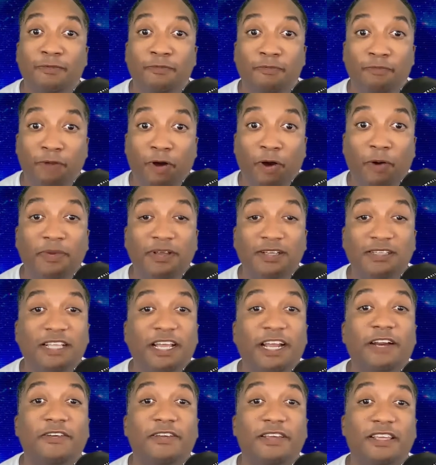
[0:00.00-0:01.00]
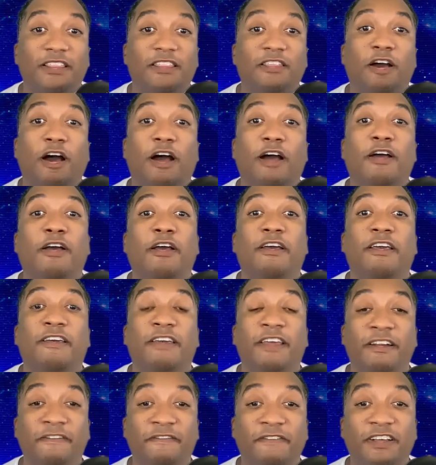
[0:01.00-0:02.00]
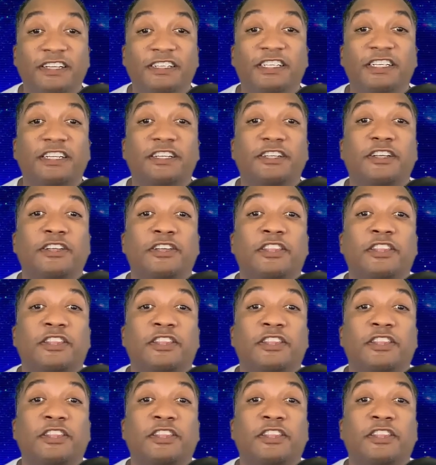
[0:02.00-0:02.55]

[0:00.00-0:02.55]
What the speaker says: Moments later, he thought, envision